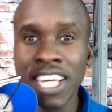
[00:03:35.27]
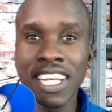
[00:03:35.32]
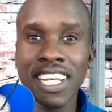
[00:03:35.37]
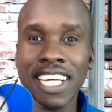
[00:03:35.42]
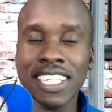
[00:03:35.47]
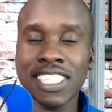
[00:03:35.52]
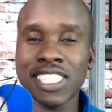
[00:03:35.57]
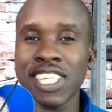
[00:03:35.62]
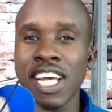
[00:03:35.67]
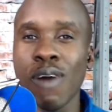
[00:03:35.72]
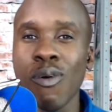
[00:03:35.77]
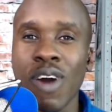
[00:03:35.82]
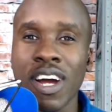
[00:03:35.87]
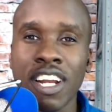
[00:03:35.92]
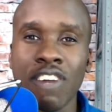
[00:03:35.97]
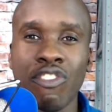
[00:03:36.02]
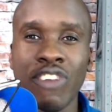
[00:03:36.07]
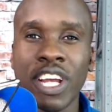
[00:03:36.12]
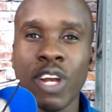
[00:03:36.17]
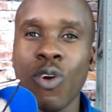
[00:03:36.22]
Let's say I want
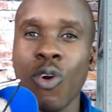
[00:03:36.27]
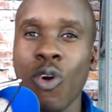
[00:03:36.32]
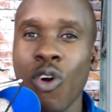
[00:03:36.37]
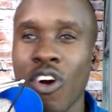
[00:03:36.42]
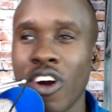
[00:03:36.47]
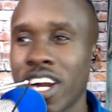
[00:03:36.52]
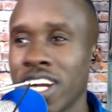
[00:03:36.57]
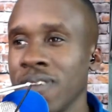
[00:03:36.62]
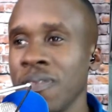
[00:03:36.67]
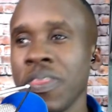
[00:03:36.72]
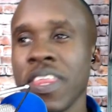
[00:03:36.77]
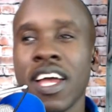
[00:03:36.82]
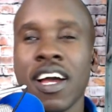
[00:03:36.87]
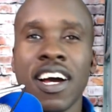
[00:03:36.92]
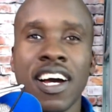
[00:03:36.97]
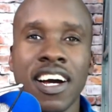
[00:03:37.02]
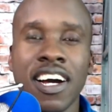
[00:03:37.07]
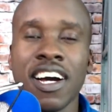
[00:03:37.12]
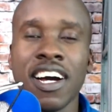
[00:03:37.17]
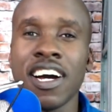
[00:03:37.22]
to record a,
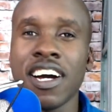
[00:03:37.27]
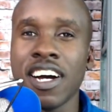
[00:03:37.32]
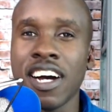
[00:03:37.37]
a,